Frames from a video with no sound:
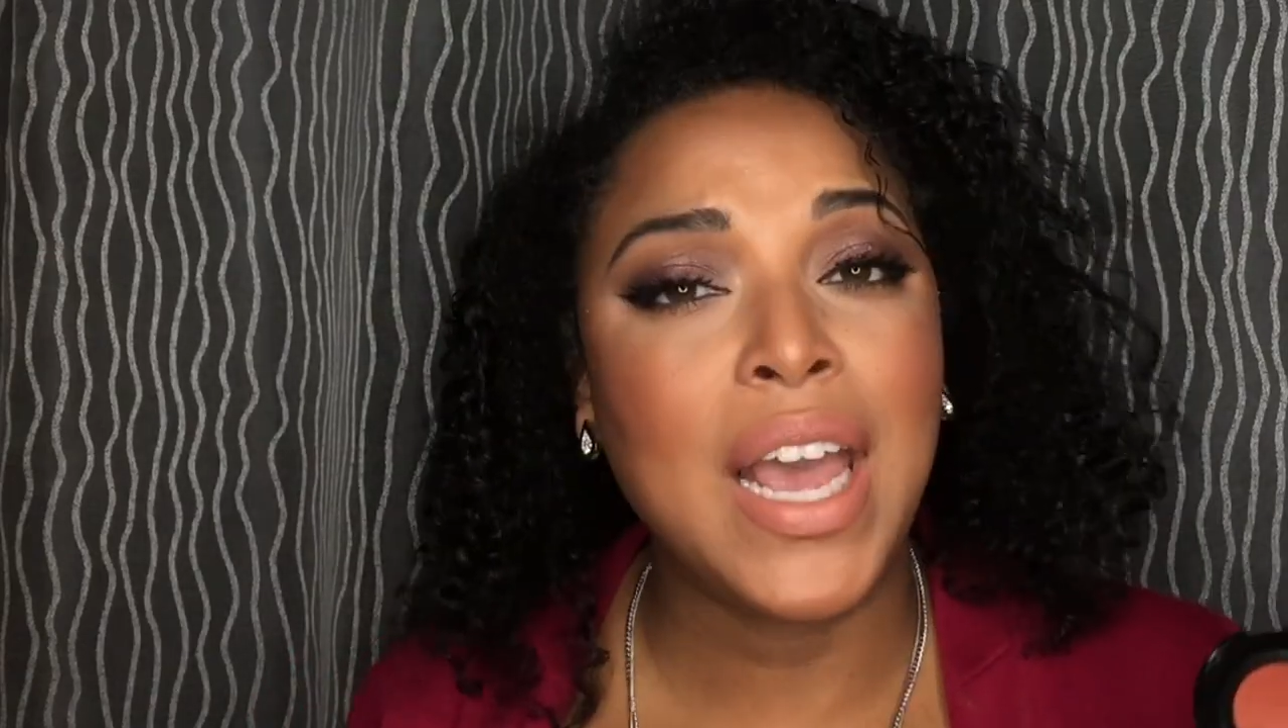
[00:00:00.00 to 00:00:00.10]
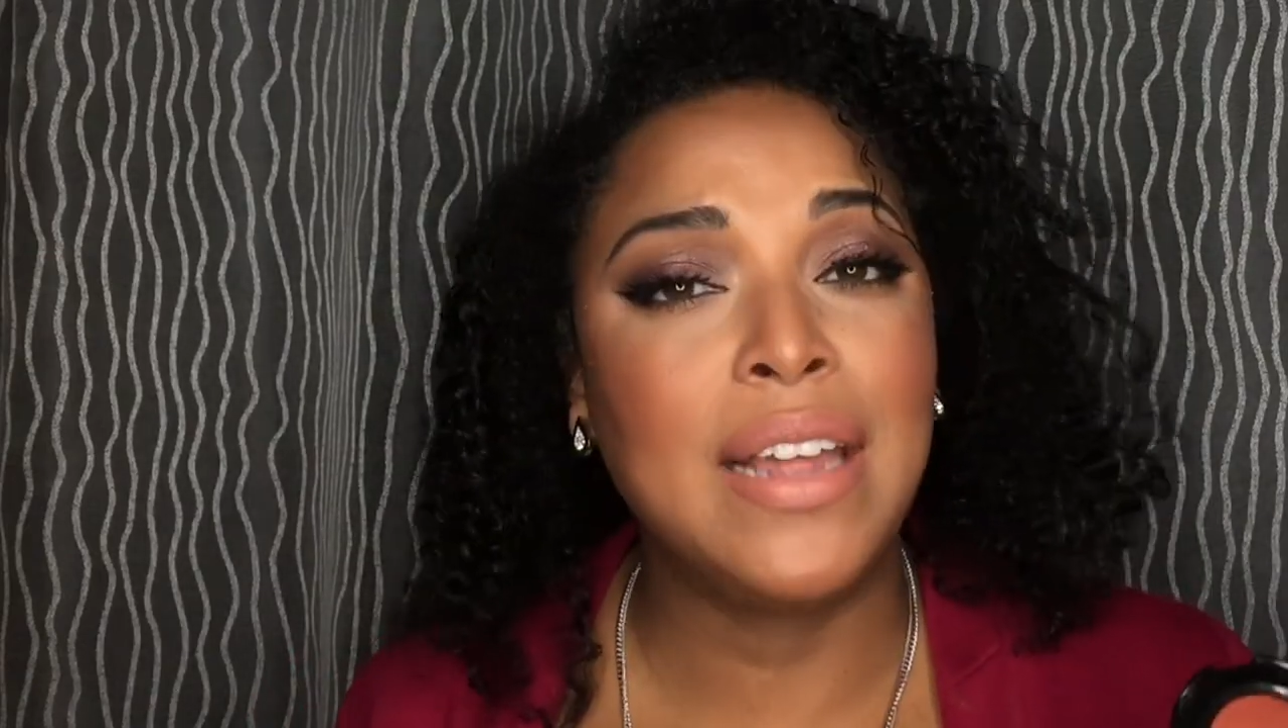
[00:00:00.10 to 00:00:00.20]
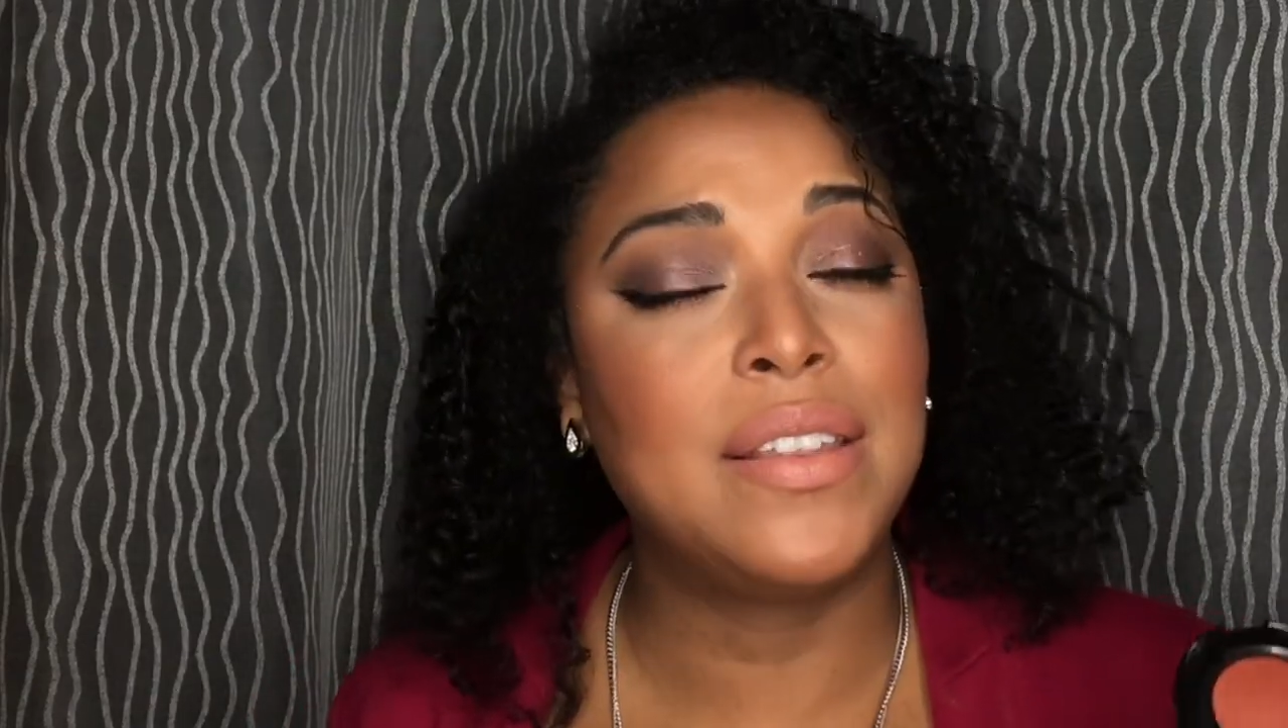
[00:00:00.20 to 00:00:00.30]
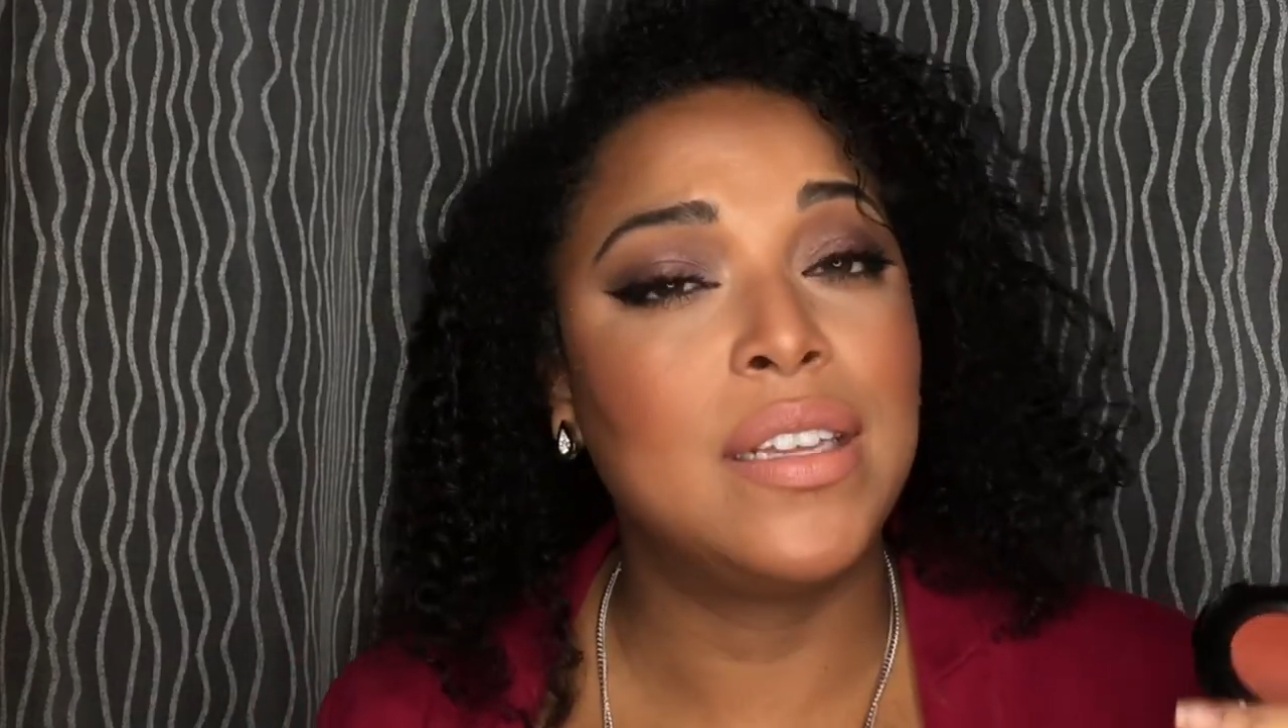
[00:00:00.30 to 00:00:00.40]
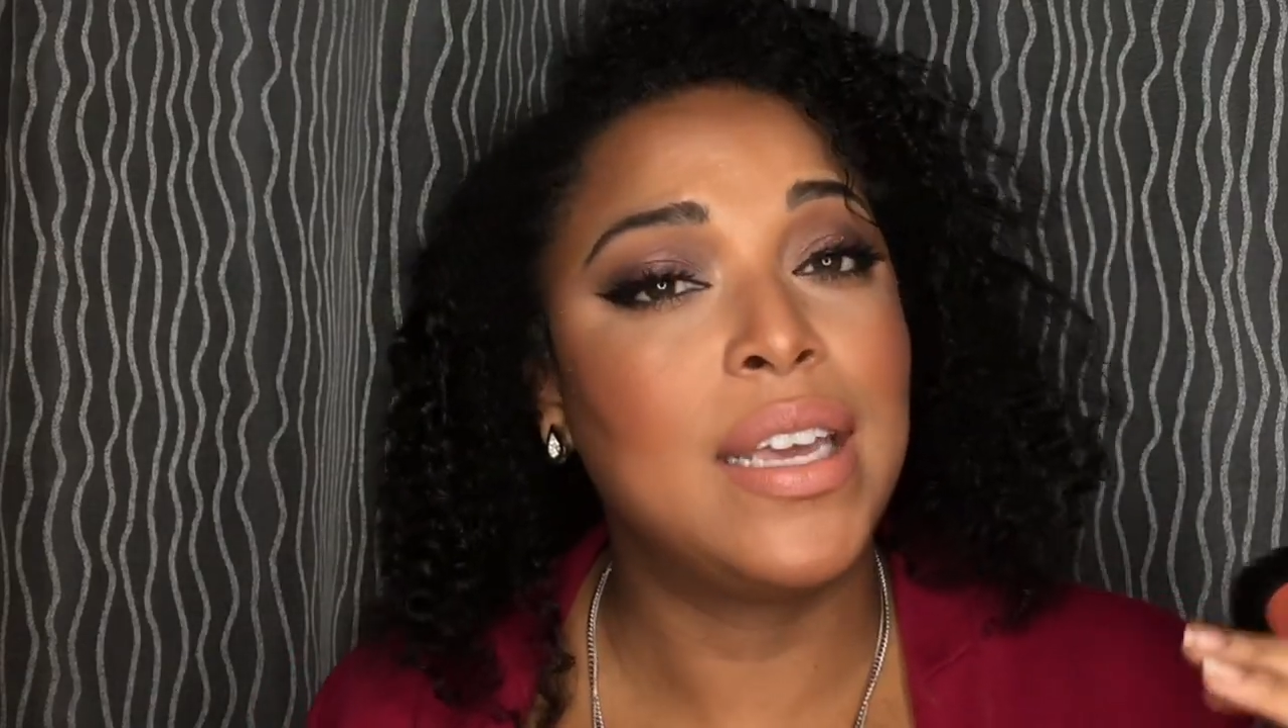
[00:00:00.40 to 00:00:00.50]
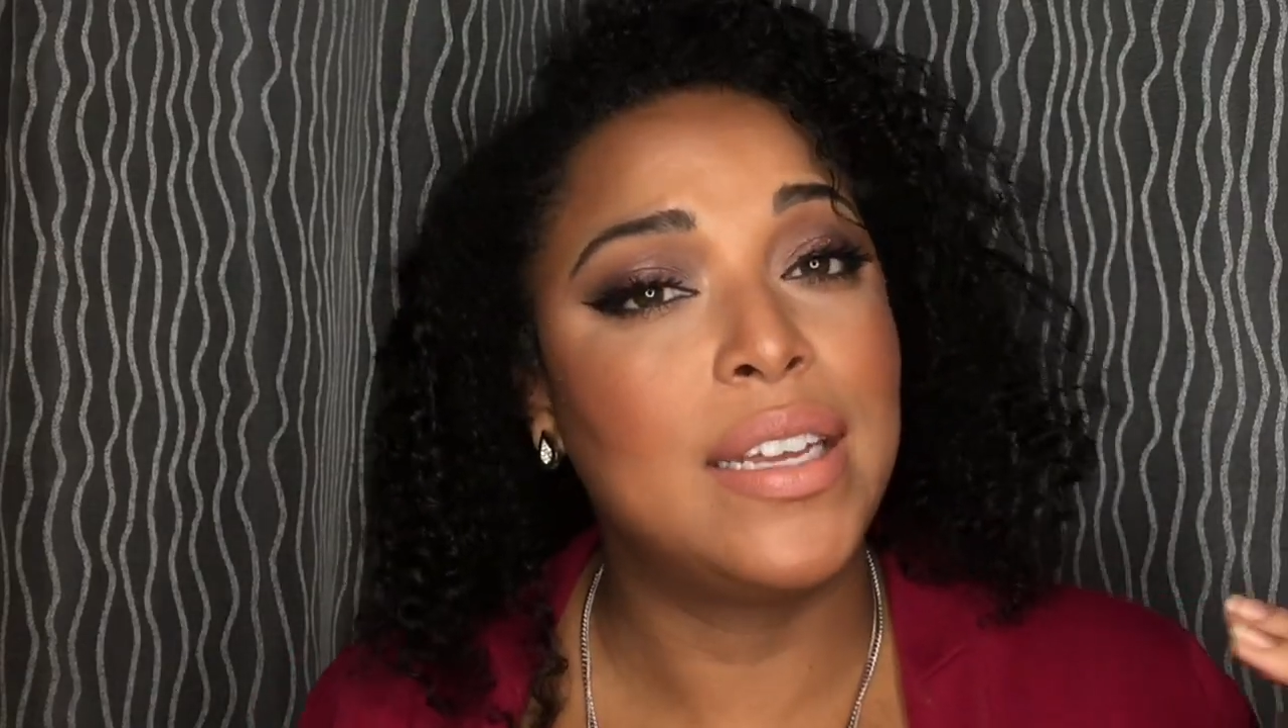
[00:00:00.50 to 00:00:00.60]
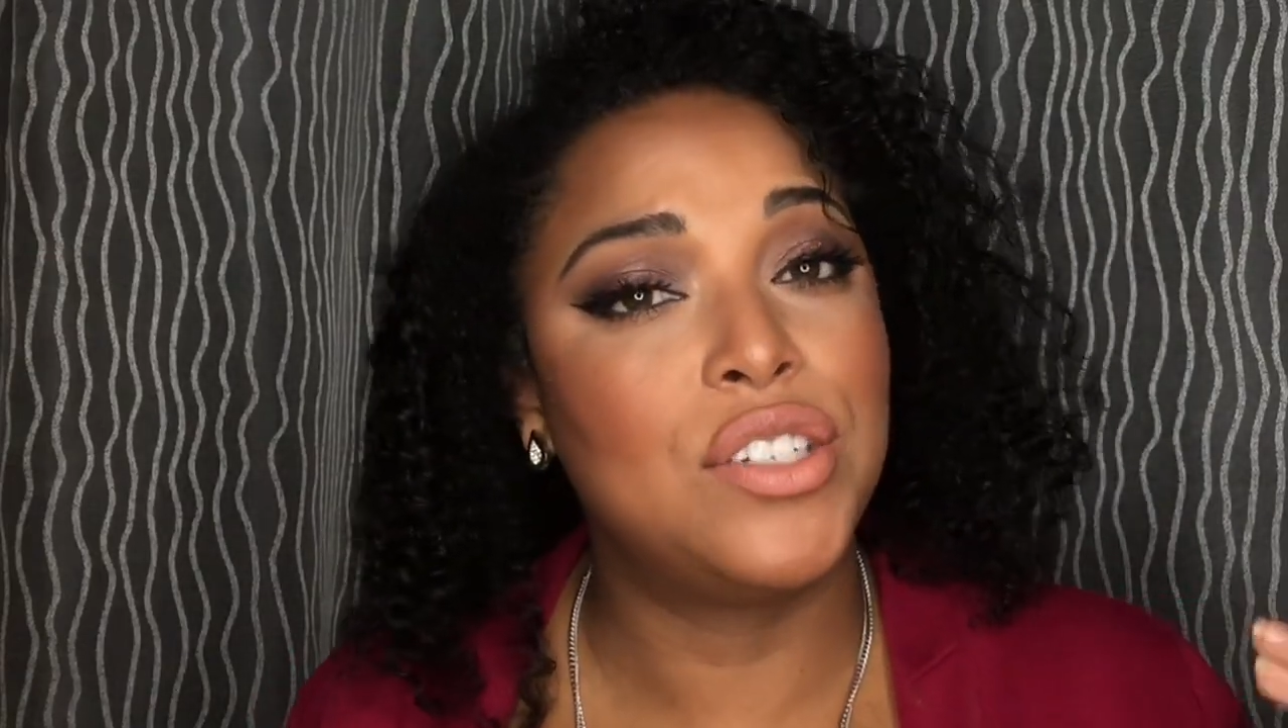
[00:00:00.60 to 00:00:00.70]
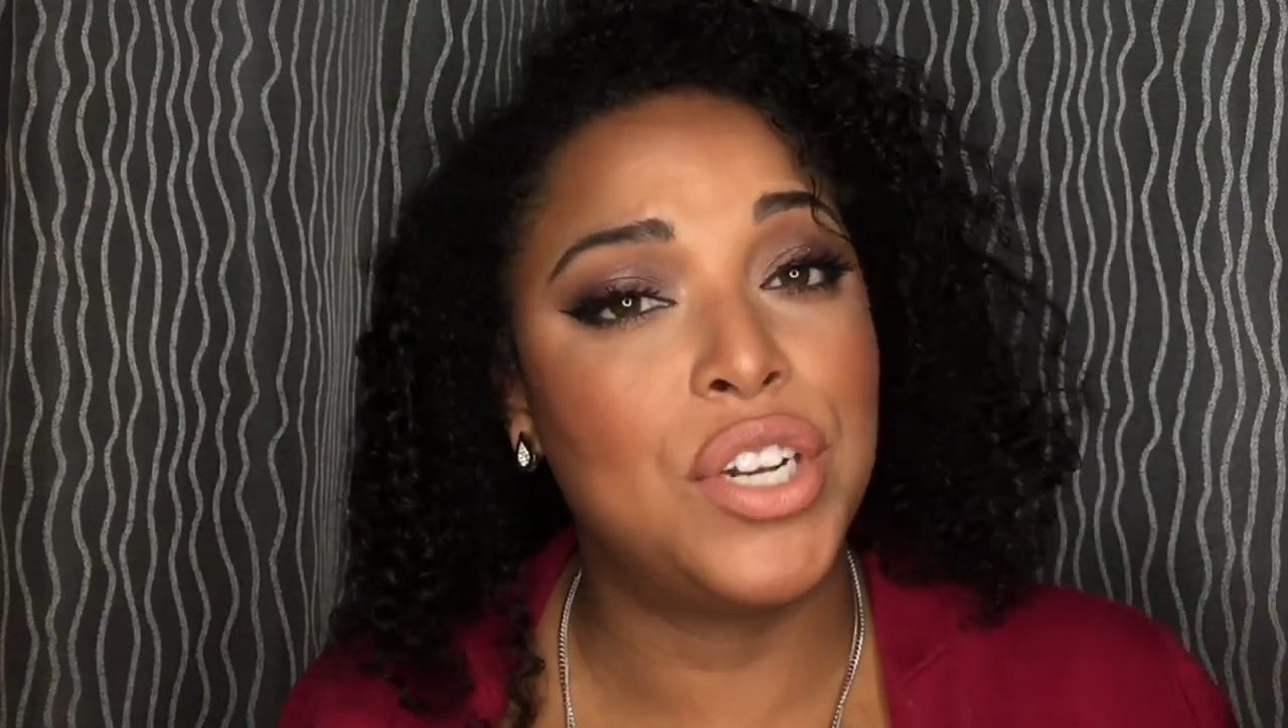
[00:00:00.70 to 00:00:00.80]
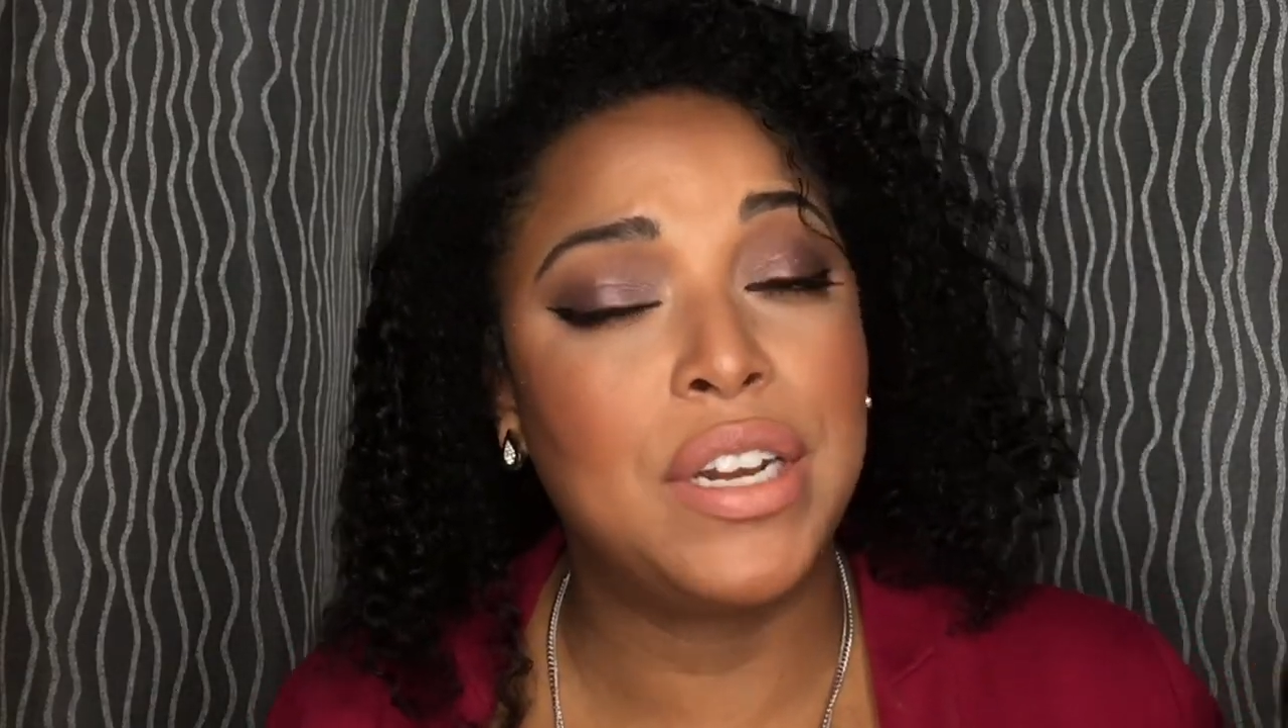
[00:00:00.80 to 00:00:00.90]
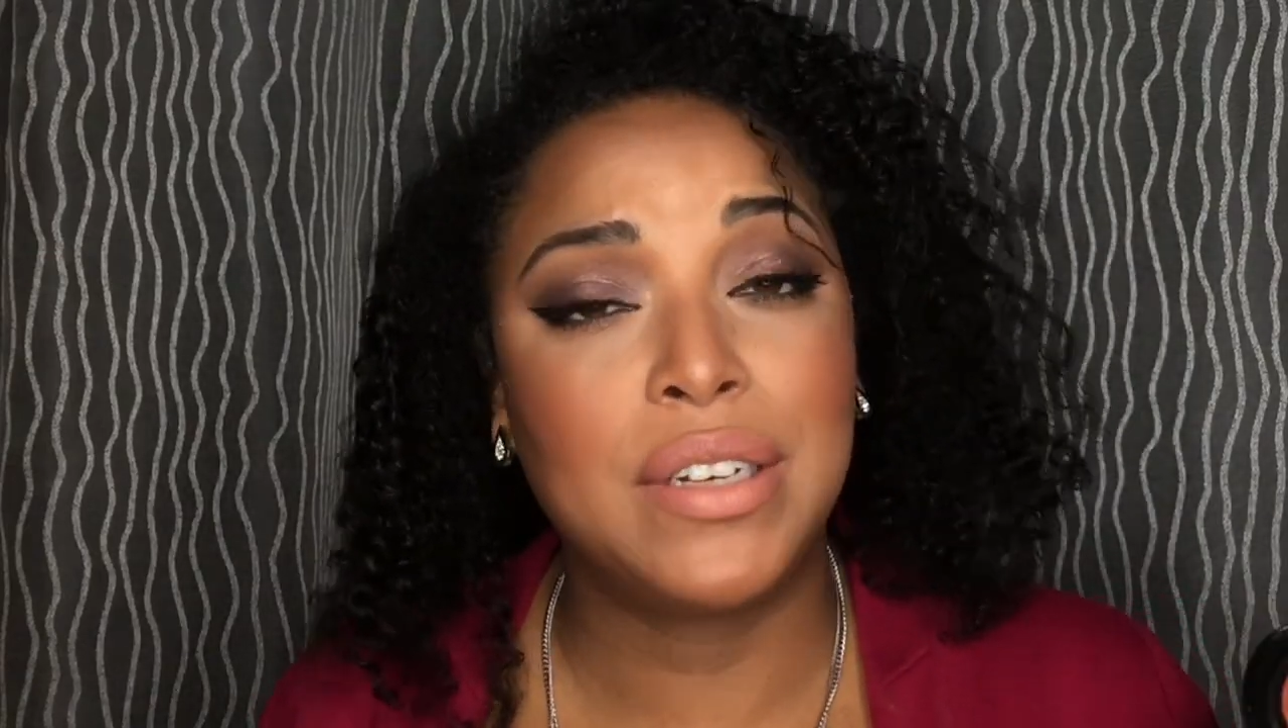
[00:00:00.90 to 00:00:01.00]
at the
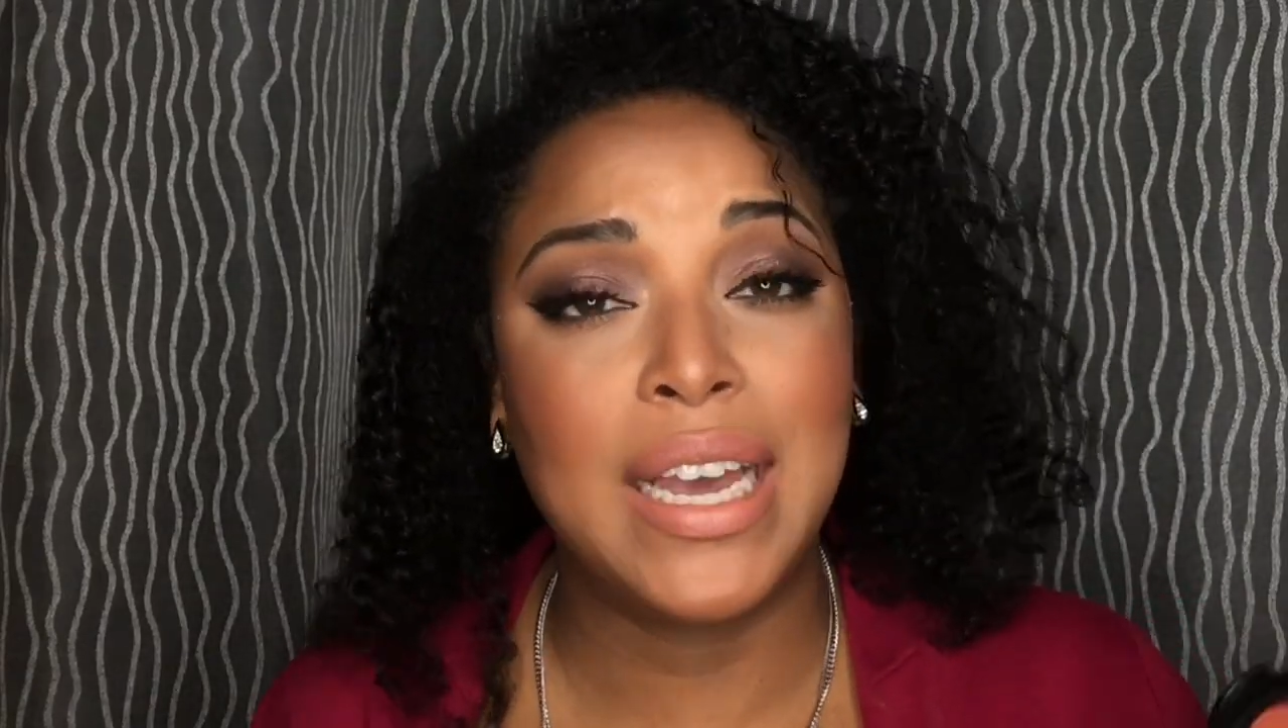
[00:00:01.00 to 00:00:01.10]
Chanel